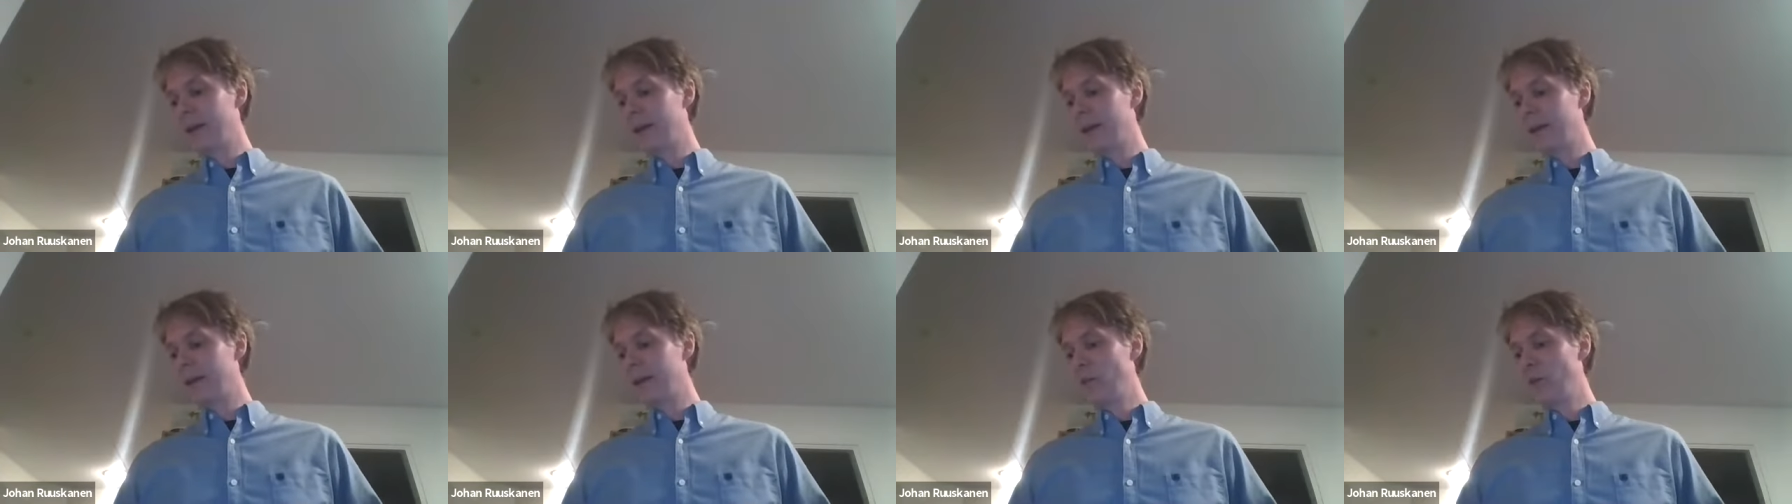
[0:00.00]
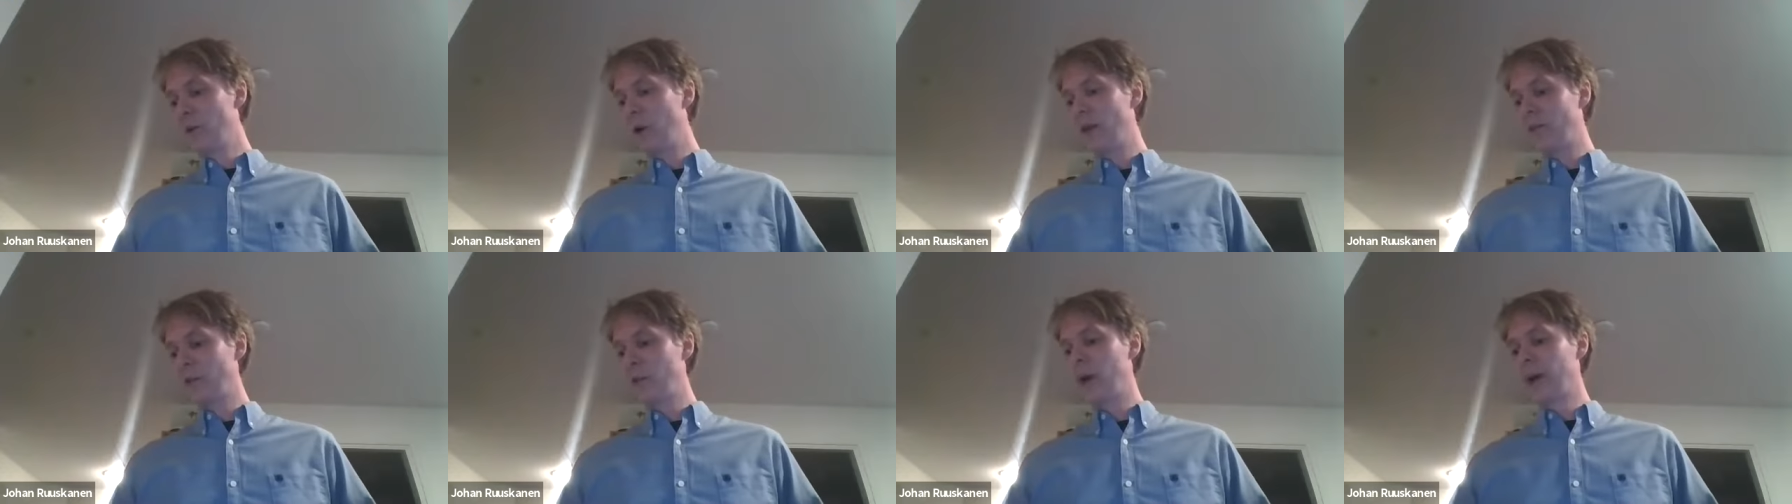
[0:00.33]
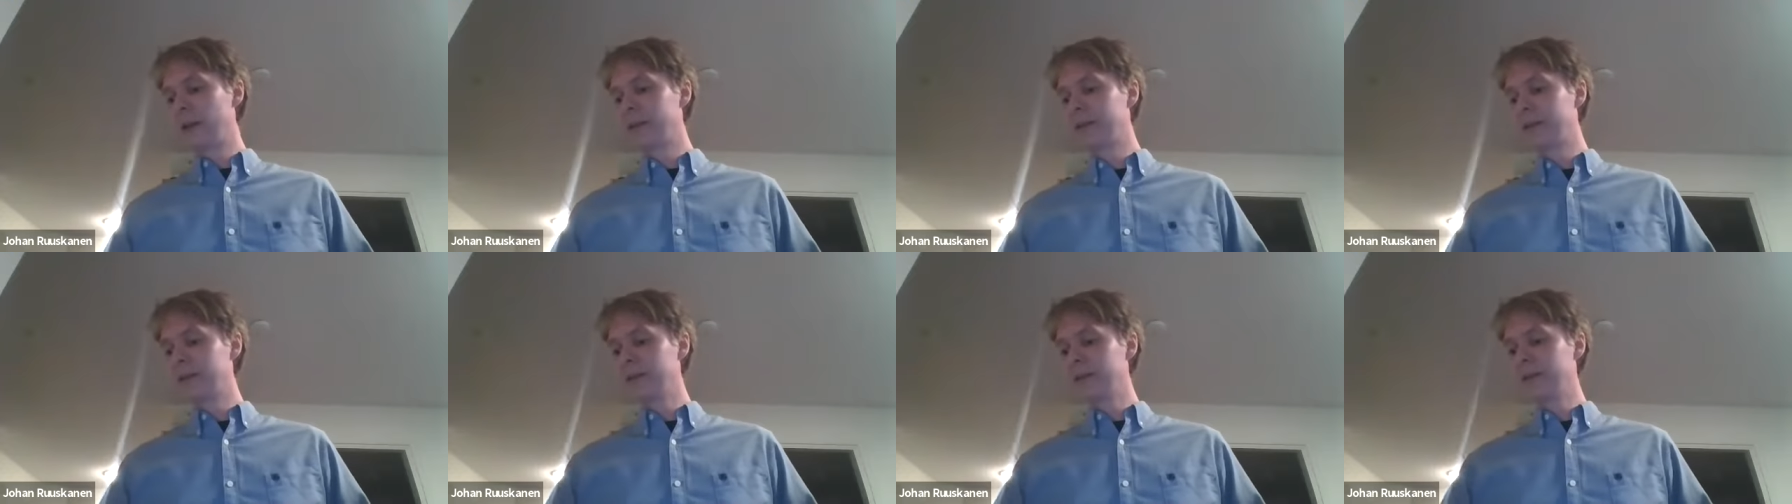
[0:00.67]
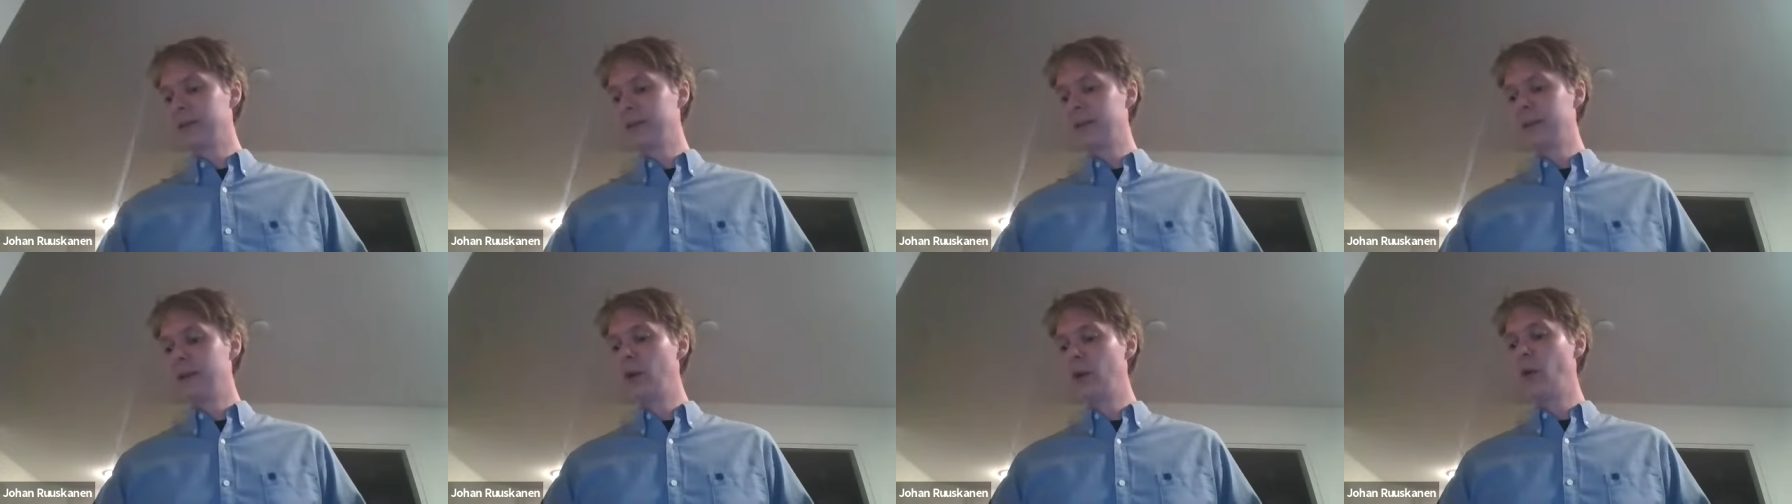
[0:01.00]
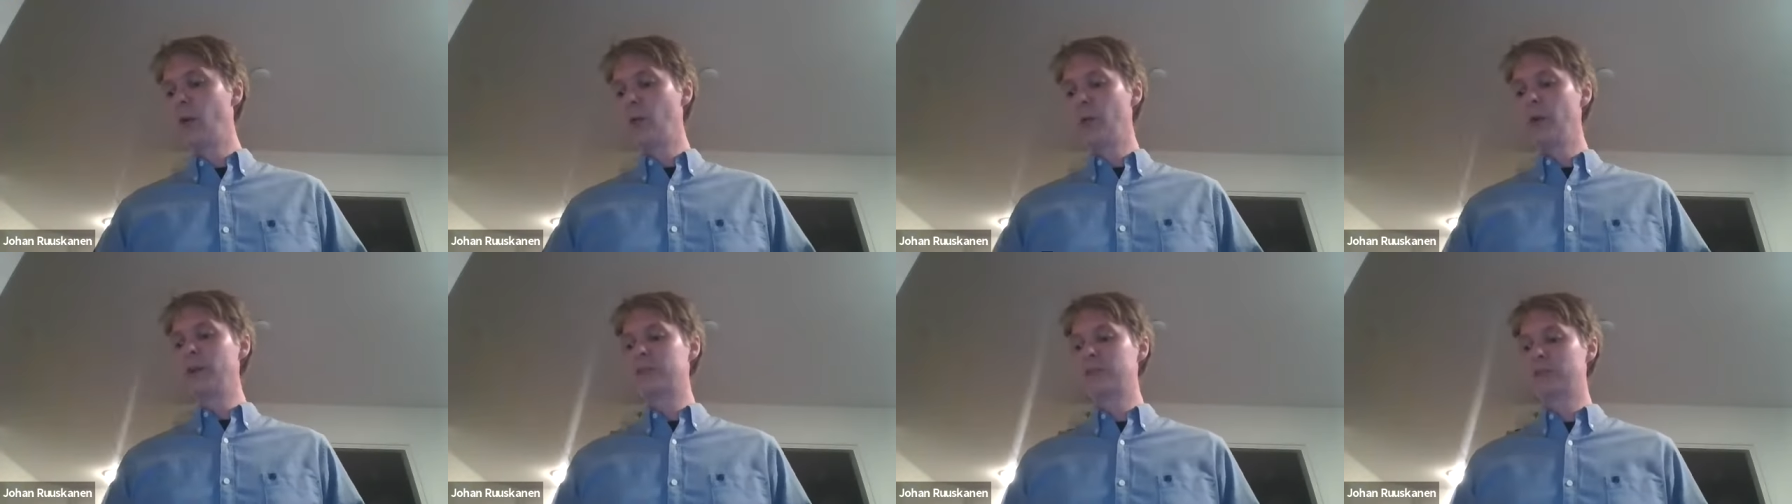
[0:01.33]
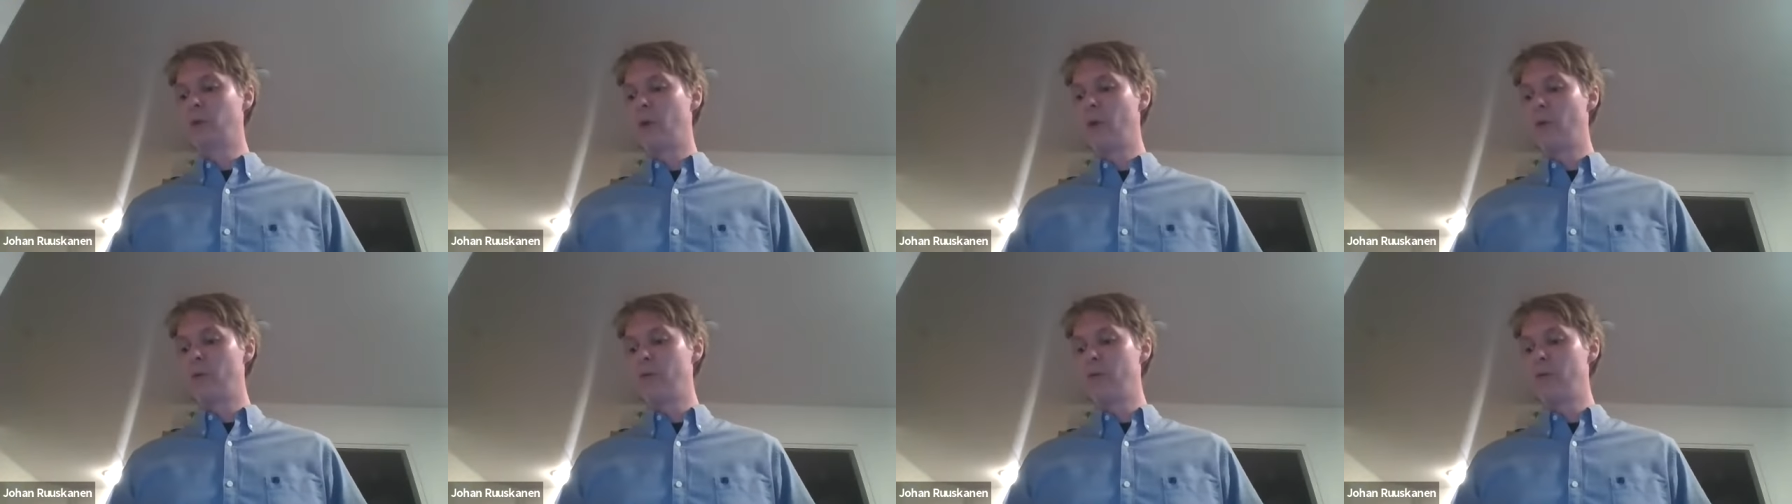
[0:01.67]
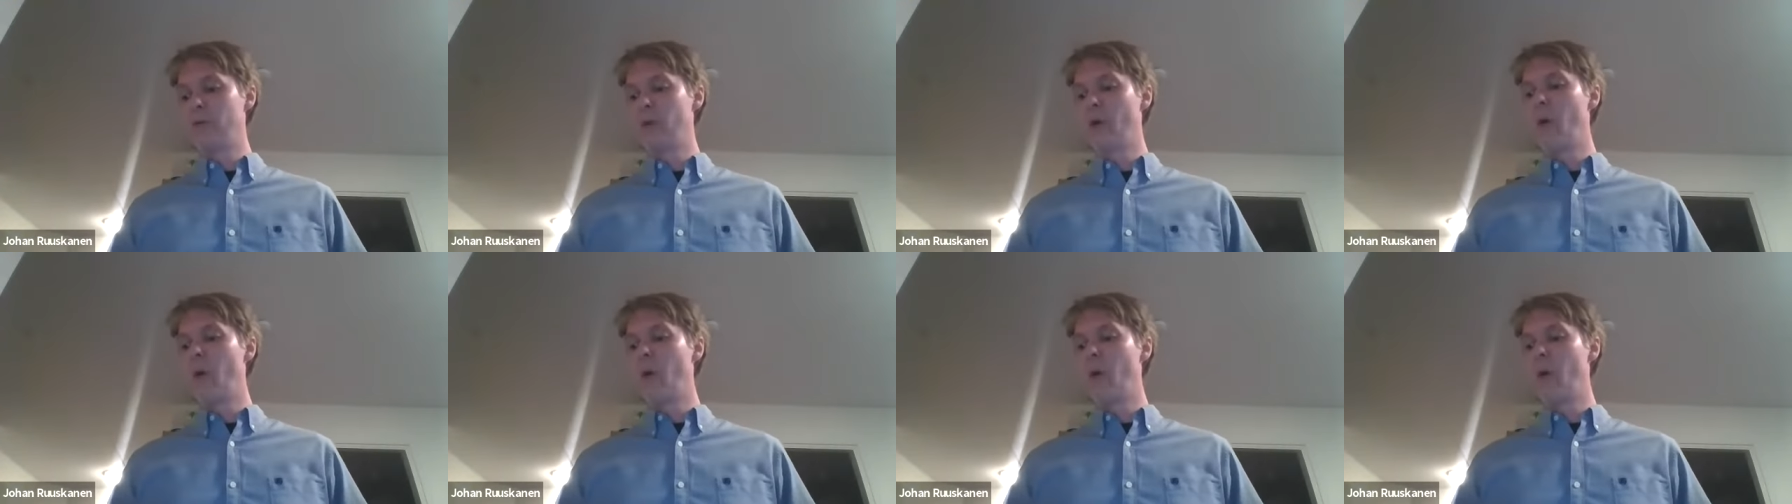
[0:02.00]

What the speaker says: you have quite low risk of